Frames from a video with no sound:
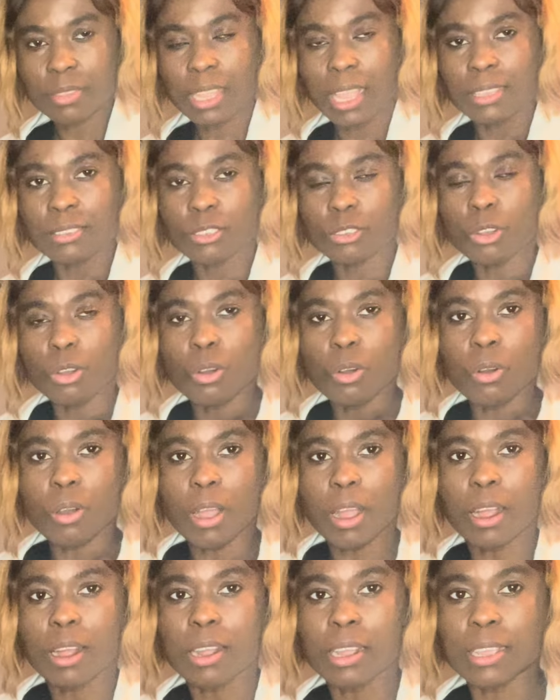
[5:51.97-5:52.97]
So
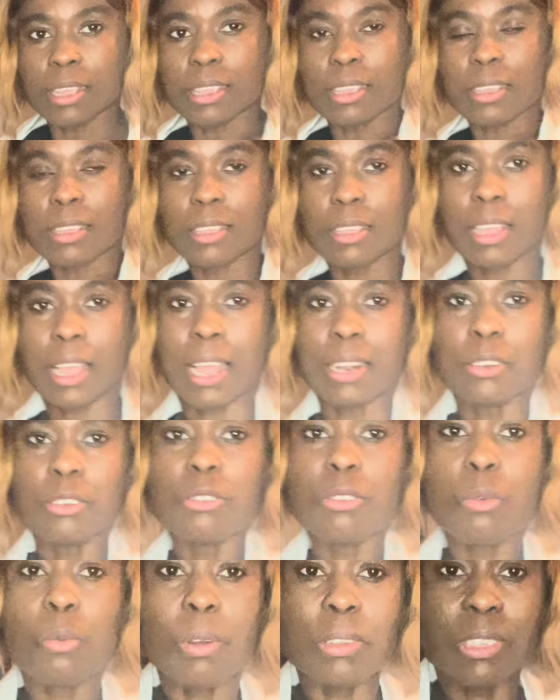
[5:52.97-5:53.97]
I don't
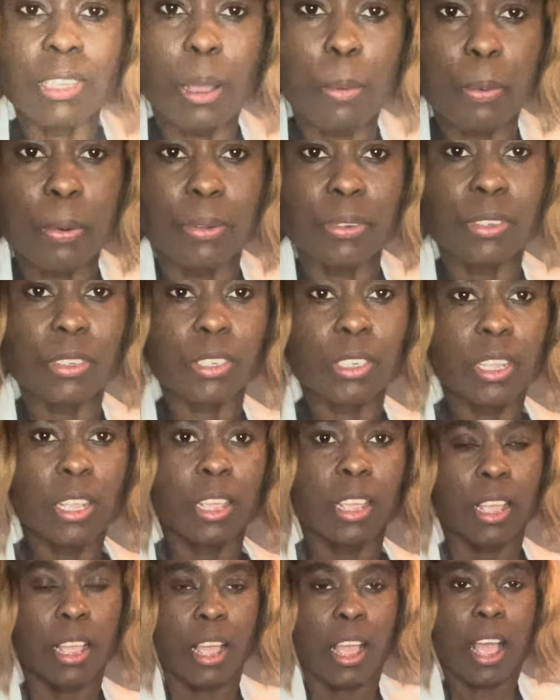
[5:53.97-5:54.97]
know what happened.
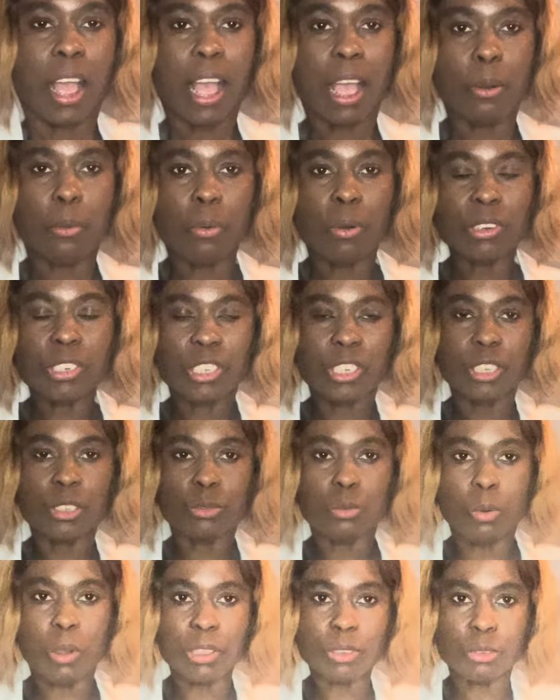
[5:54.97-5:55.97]
I washed it
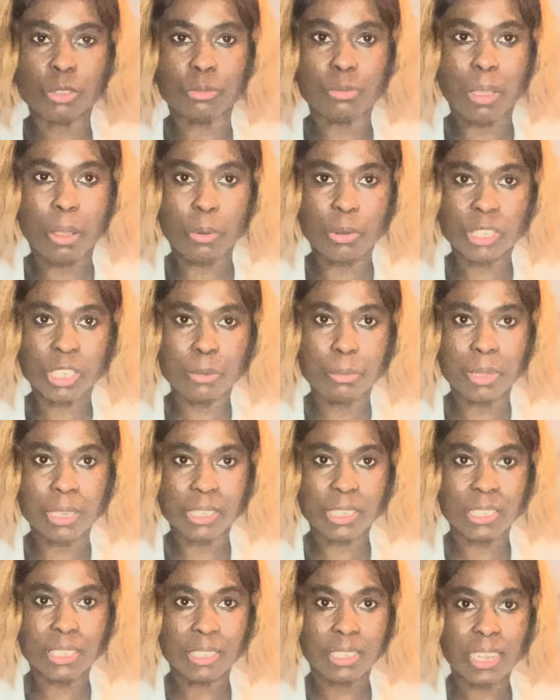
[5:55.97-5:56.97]
once with my washing
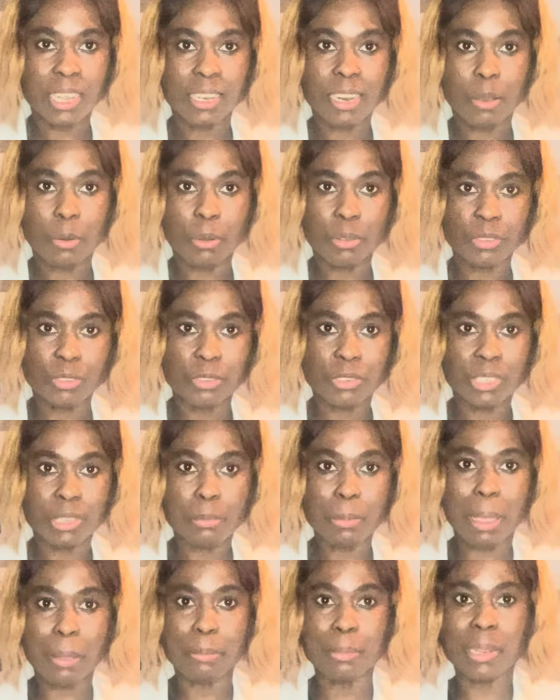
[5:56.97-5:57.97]
machine. Then I was using
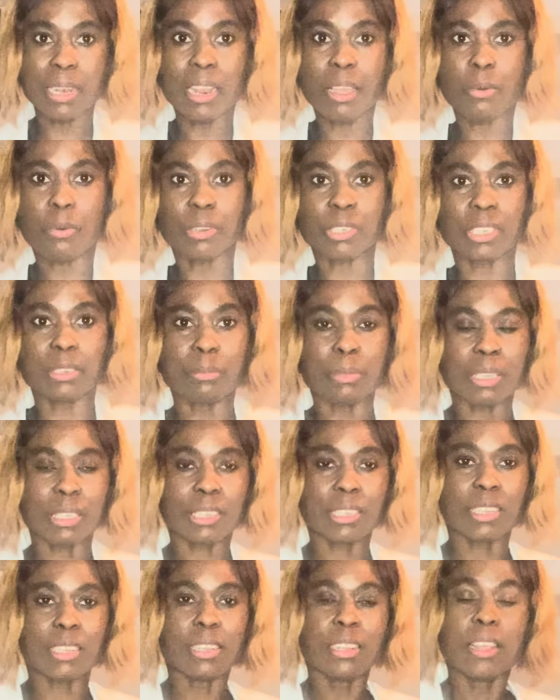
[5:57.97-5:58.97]
my Miele washing
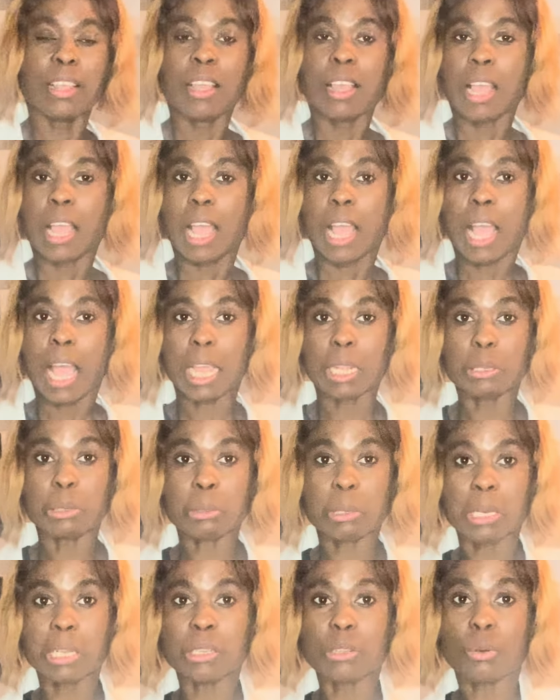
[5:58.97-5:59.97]
machine. I
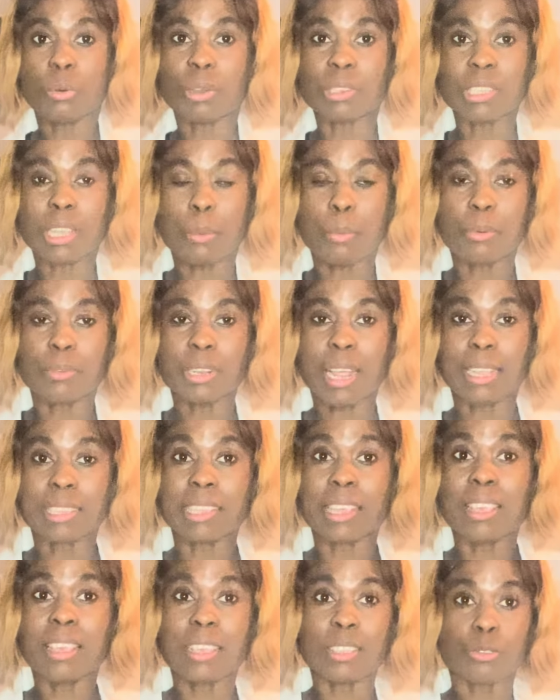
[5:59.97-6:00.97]
don't really know what happened. I
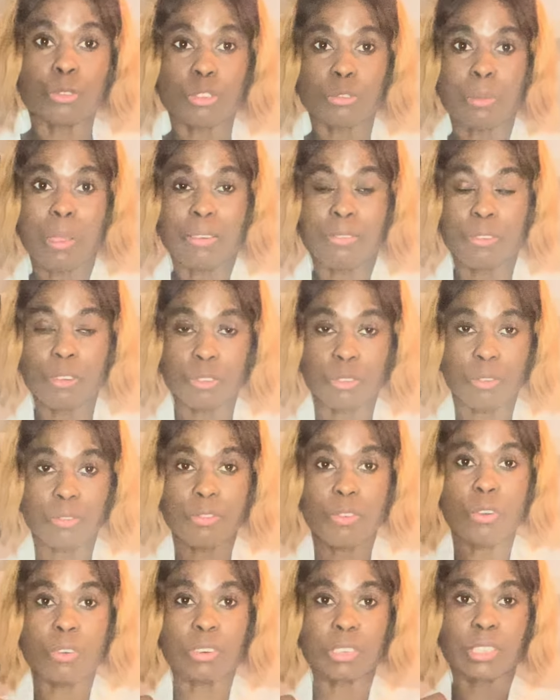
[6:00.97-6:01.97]
think it was my fault, of
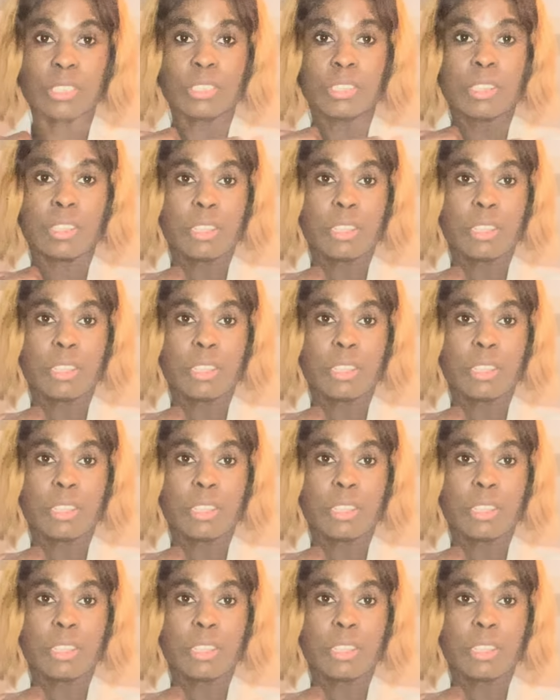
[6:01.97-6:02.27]
course.